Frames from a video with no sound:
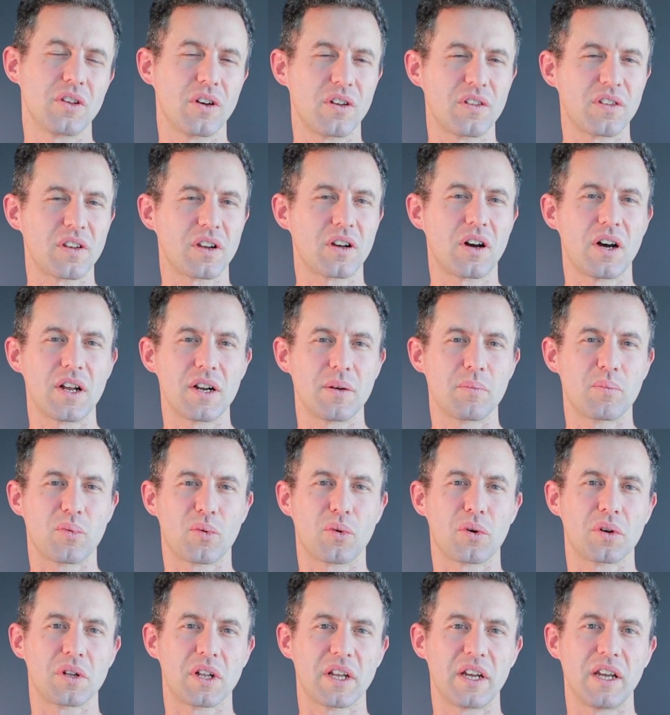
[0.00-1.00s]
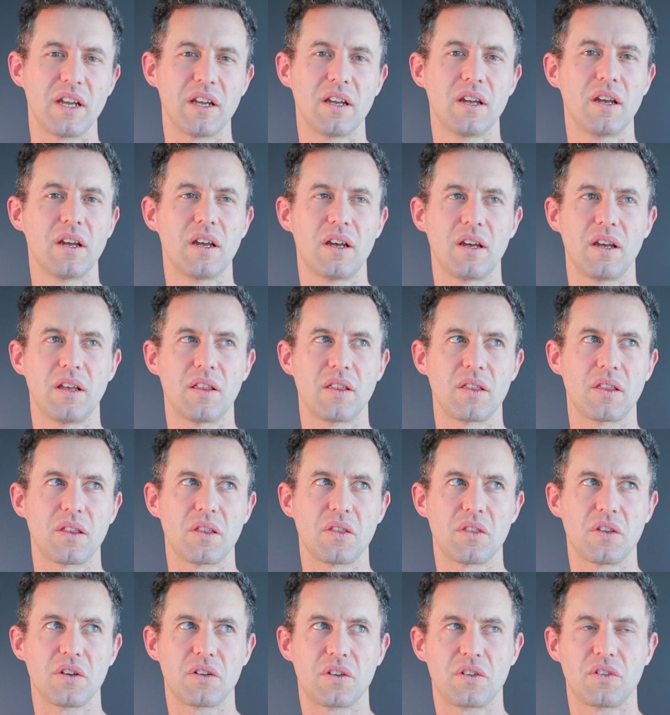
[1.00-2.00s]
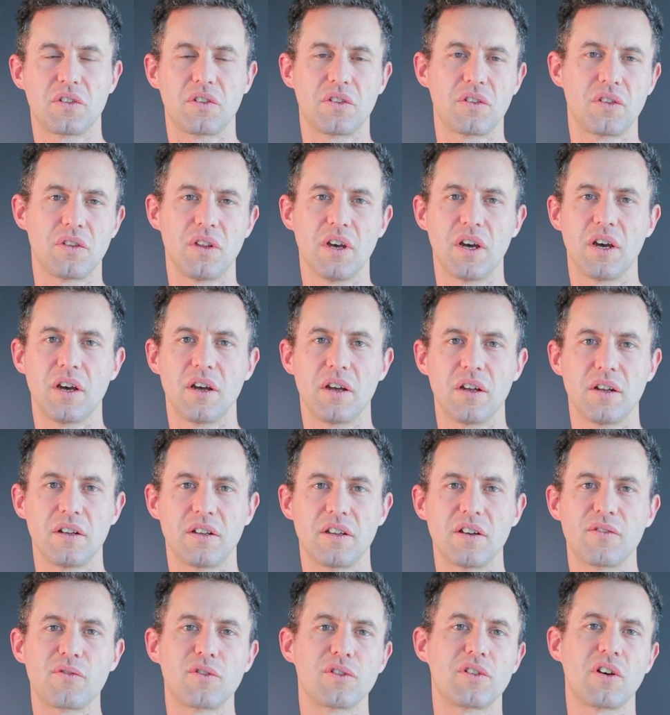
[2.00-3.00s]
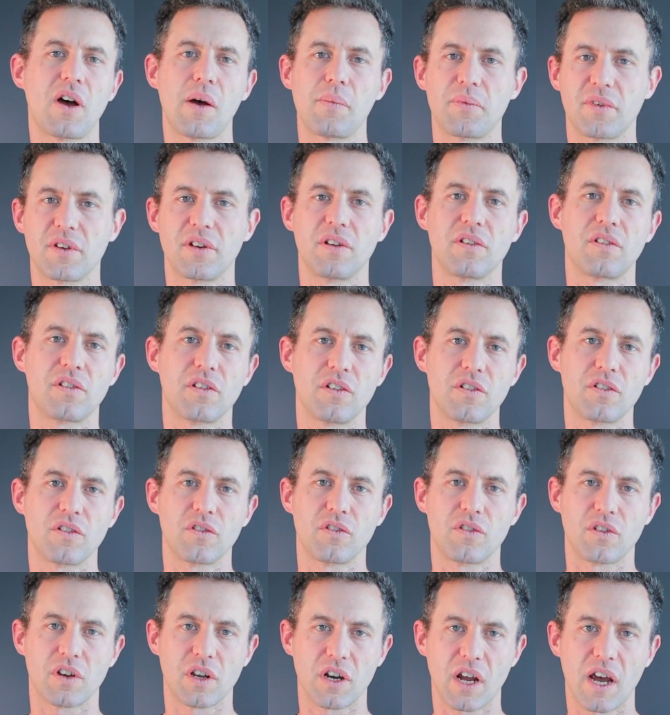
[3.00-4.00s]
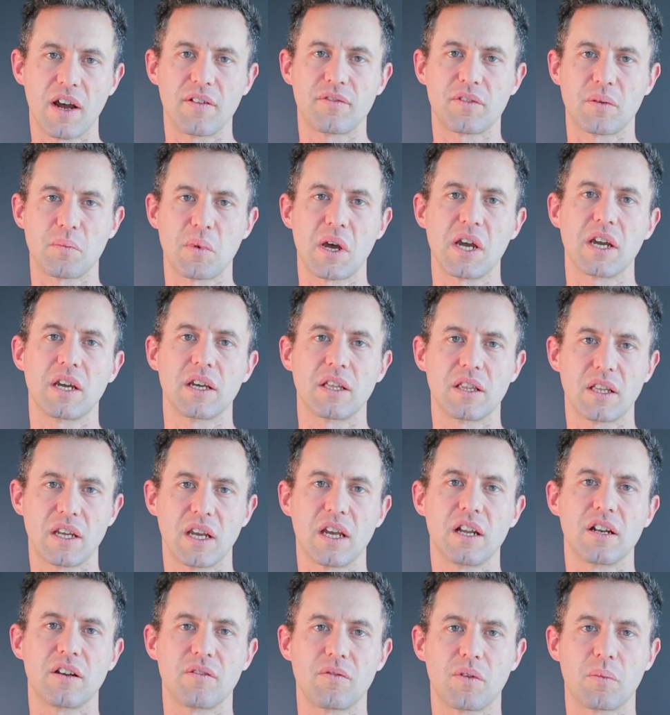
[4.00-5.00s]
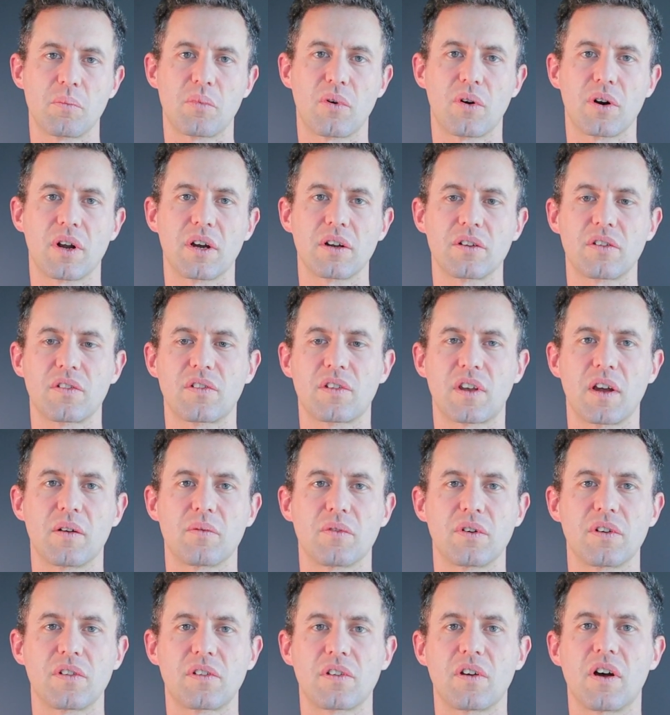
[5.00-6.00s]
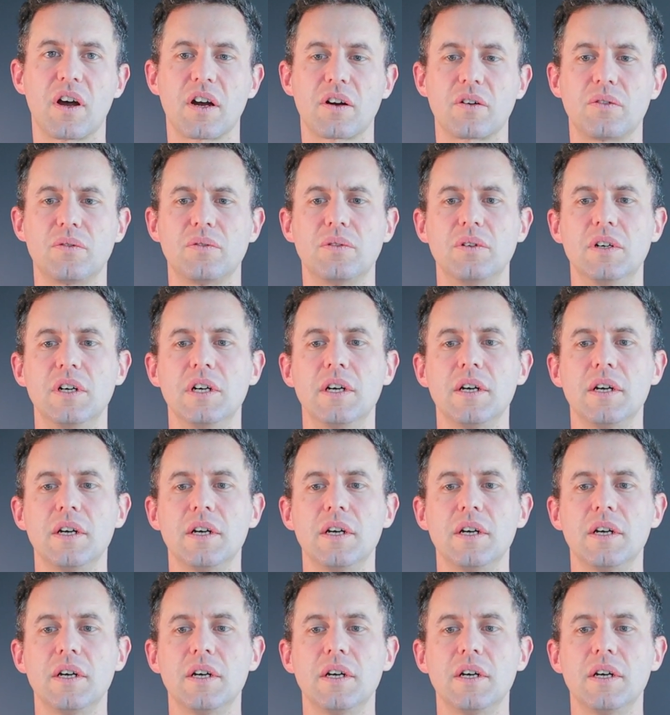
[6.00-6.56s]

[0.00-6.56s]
Those are kind of broadly the different types of decisions you're going to have to make at the end of a product discovery cycle.